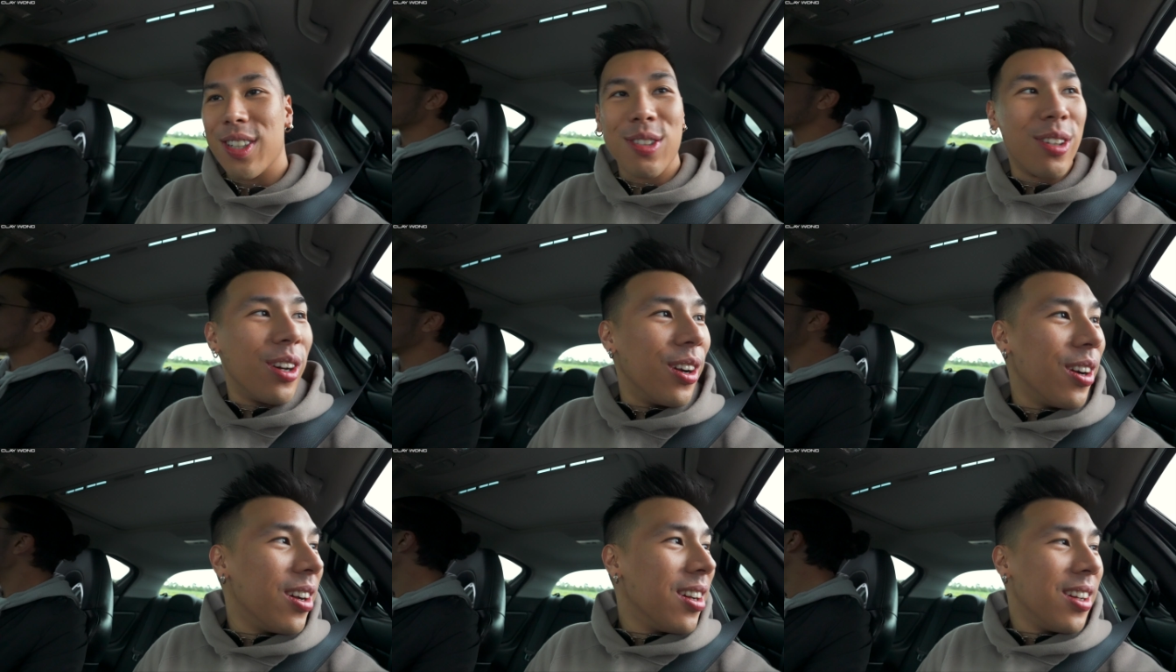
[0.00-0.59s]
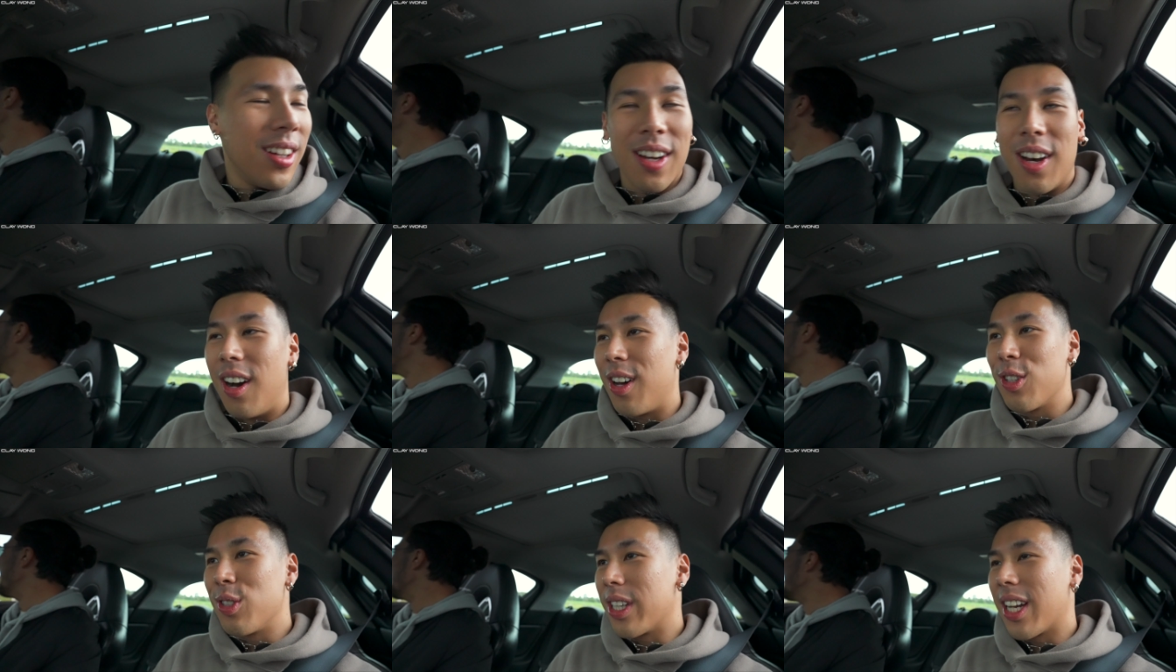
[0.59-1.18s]
So
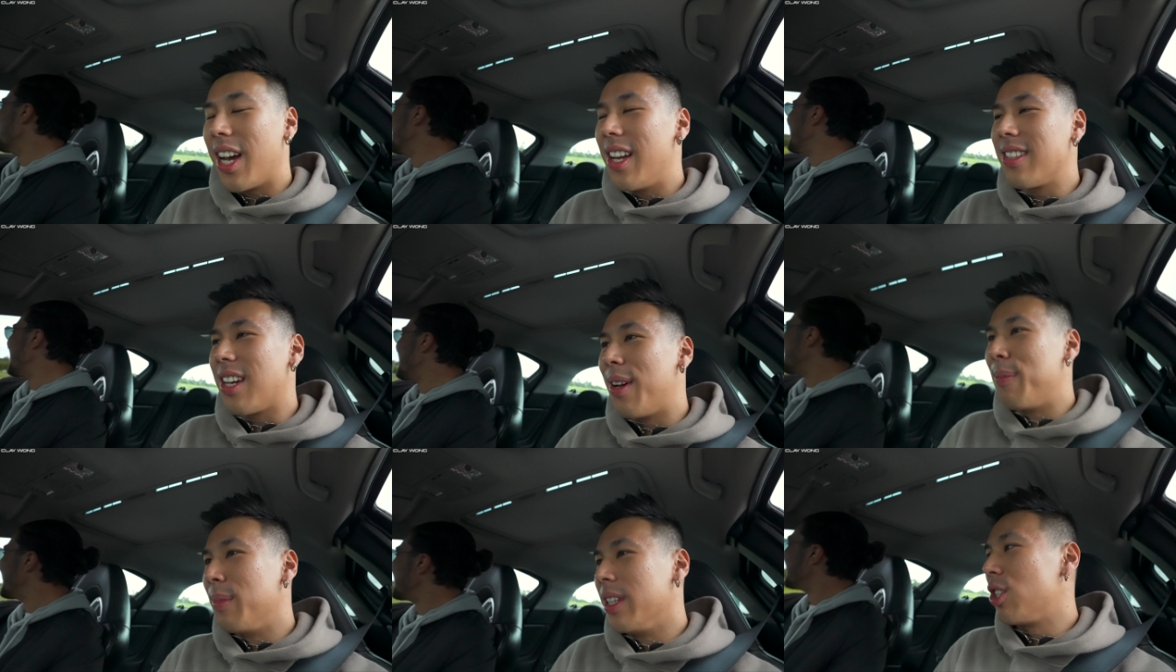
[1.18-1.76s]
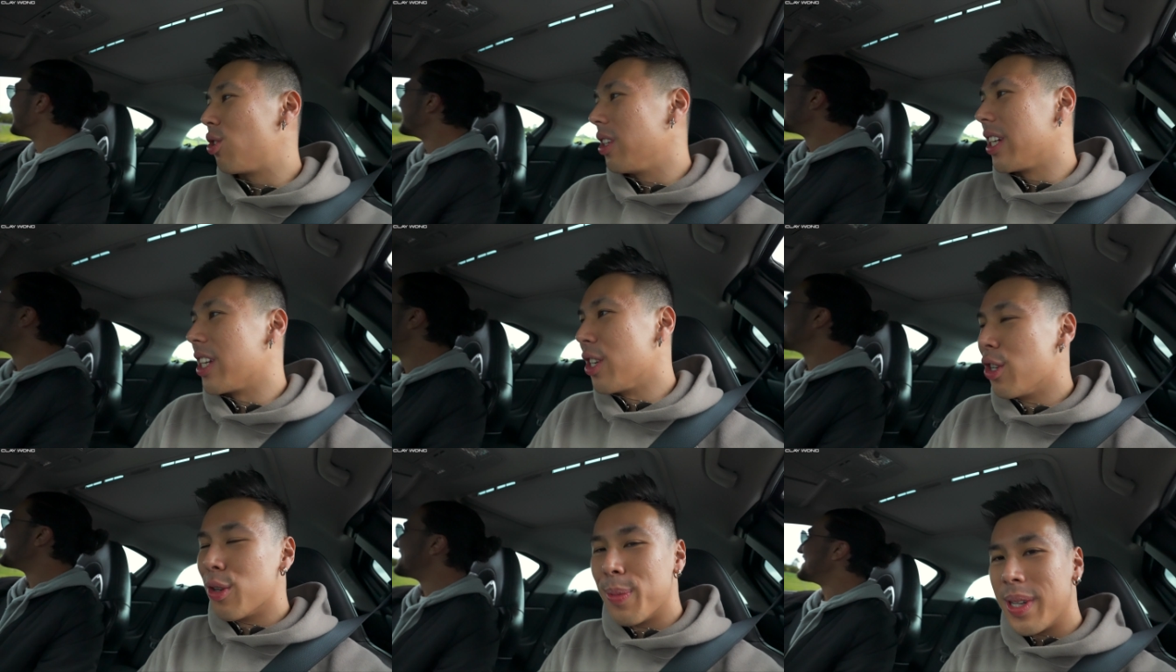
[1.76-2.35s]
honestly, guys, I'm literally a
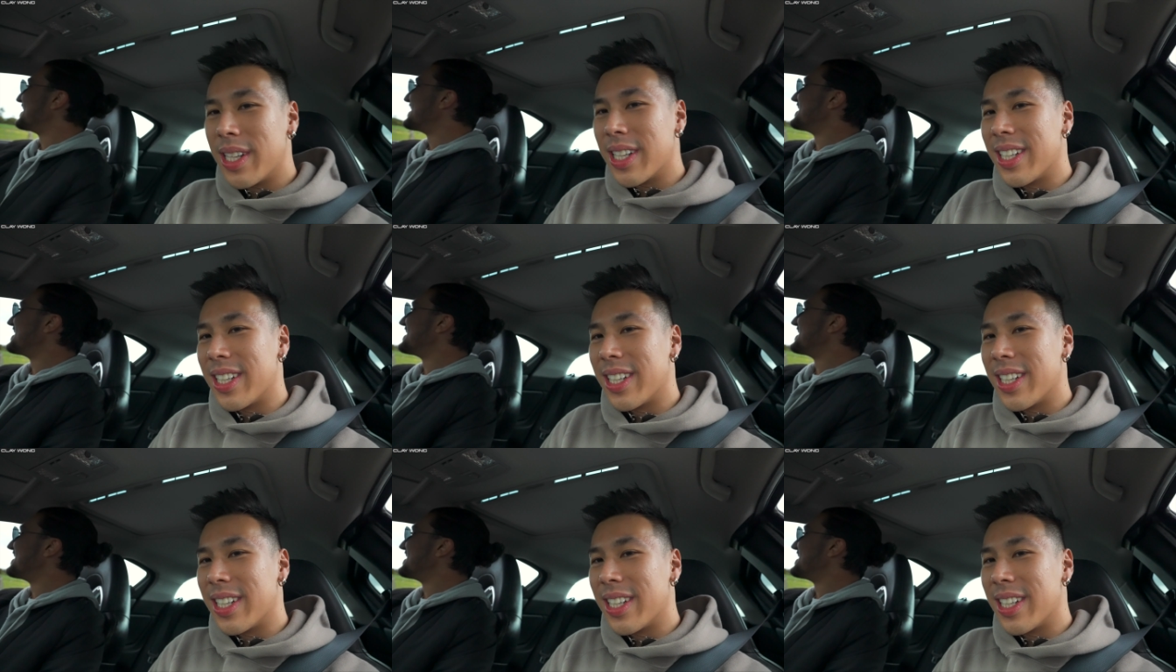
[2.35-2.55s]
newbie,